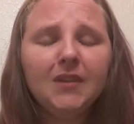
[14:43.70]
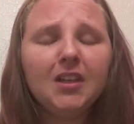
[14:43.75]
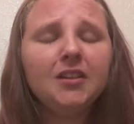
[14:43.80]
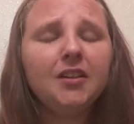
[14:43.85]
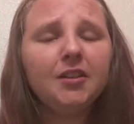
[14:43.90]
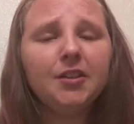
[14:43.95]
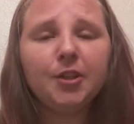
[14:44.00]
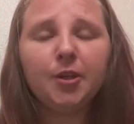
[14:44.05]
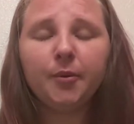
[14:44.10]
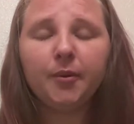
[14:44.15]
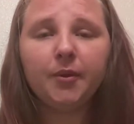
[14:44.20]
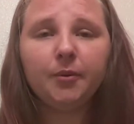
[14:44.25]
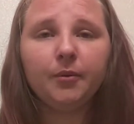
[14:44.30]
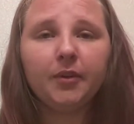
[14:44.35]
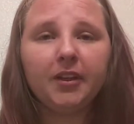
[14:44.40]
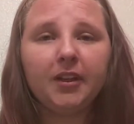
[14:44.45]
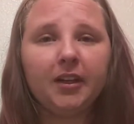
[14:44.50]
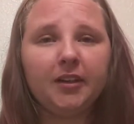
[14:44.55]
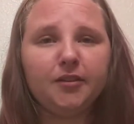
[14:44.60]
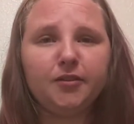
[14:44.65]
they told me
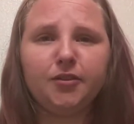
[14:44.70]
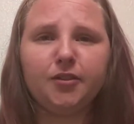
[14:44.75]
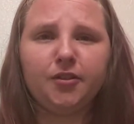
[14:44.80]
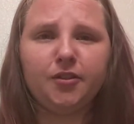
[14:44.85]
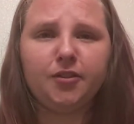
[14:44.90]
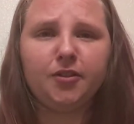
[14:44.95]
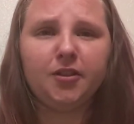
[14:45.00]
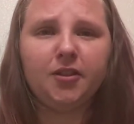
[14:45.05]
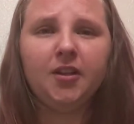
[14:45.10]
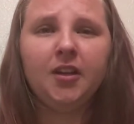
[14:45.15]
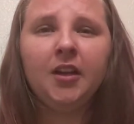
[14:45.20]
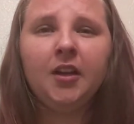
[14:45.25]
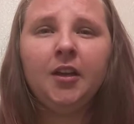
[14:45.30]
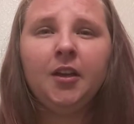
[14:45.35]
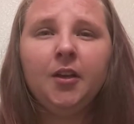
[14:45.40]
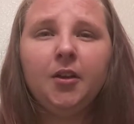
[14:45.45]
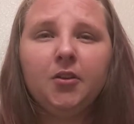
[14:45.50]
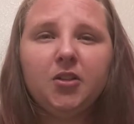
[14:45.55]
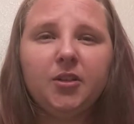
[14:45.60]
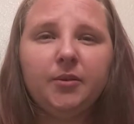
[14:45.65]
what kind of surgery
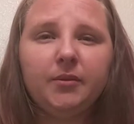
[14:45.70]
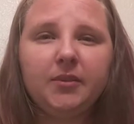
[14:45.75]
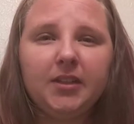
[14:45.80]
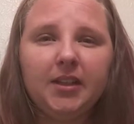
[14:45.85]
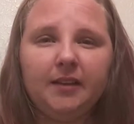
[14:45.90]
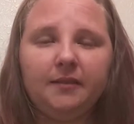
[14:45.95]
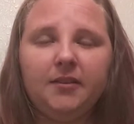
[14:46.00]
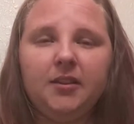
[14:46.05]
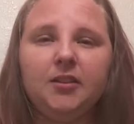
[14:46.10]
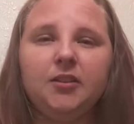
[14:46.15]
she was having.